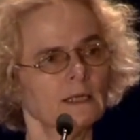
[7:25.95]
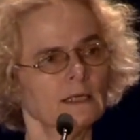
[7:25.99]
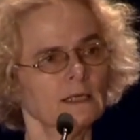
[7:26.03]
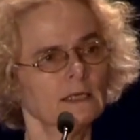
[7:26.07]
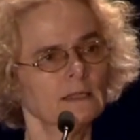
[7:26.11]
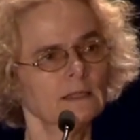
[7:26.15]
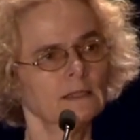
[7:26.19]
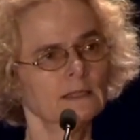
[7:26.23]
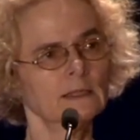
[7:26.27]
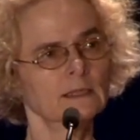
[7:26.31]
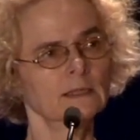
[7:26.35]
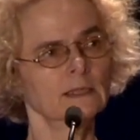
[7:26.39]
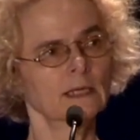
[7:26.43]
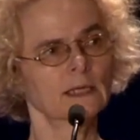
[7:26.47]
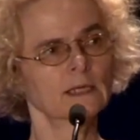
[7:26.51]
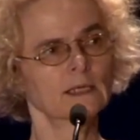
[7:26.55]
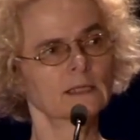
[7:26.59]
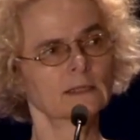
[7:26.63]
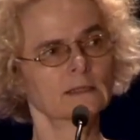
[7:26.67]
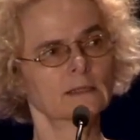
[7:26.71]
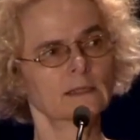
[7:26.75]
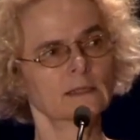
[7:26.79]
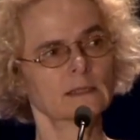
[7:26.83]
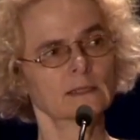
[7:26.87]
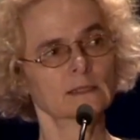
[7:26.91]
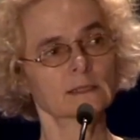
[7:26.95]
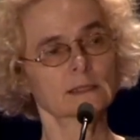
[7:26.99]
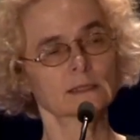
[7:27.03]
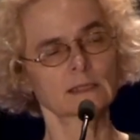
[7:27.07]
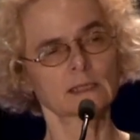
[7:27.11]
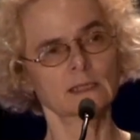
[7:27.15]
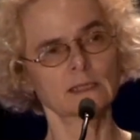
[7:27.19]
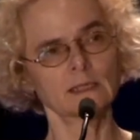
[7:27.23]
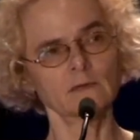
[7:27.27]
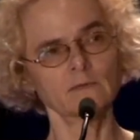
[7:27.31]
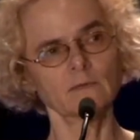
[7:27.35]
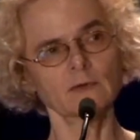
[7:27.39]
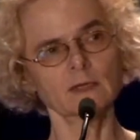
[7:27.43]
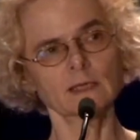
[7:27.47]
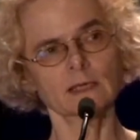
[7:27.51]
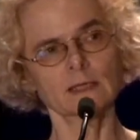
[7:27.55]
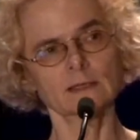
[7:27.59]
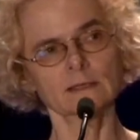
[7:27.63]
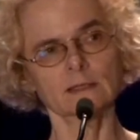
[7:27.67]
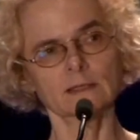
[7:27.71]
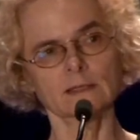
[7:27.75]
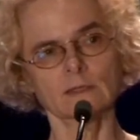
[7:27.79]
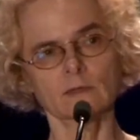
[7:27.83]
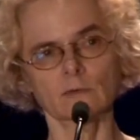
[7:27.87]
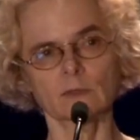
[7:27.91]
indicating
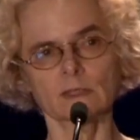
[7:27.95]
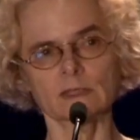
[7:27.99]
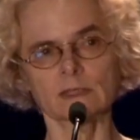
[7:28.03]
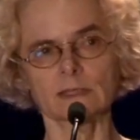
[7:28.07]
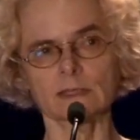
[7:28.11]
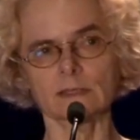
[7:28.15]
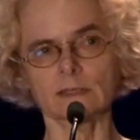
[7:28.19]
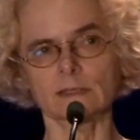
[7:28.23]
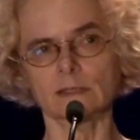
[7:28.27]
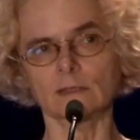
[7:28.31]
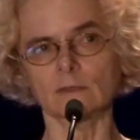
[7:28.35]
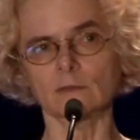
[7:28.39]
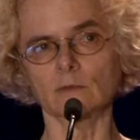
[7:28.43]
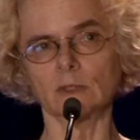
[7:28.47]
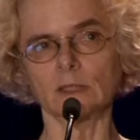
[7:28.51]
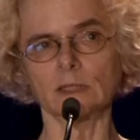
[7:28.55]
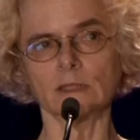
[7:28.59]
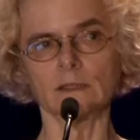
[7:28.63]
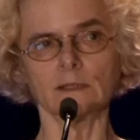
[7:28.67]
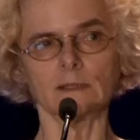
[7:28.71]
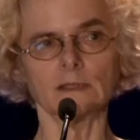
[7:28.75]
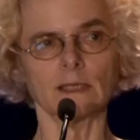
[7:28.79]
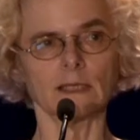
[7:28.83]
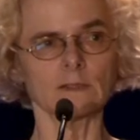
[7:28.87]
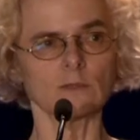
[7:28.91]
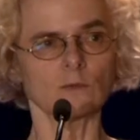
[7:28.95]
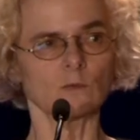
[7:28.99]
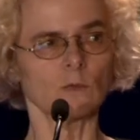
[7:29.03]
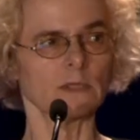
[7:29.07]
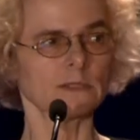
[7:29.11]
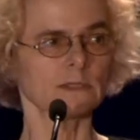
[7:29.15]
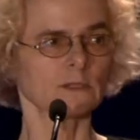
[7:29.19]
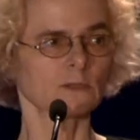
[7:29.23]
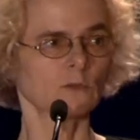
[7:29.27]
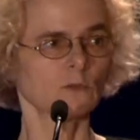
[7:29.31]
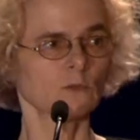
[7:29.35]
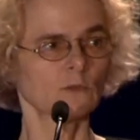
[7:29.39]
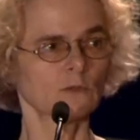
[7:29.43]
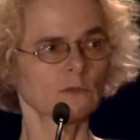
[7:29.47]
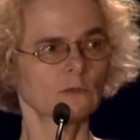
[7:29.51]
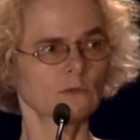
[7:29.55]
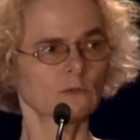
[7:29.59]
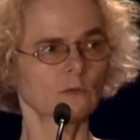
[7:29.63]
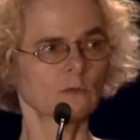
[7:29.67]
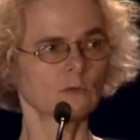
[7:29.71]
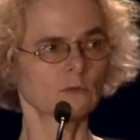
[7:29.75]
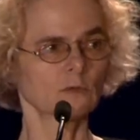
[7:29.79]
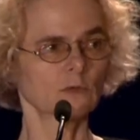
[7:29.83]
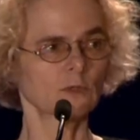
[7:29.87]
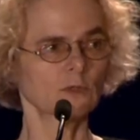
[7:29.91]
significant decreases in green, that's what's
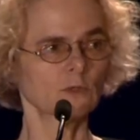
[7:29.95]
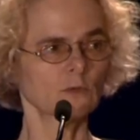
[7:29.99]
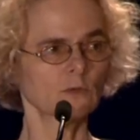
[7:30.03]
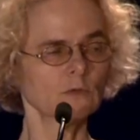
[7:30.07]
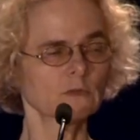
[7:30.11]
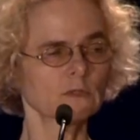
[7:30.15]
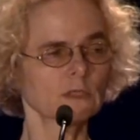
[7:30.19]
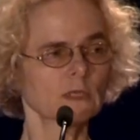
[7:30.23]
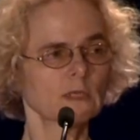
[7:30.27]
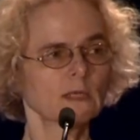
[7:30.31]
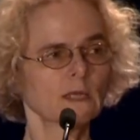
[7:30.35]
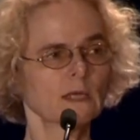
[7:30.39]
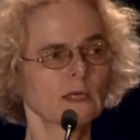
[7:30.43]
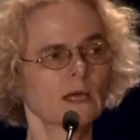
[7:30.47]
good news,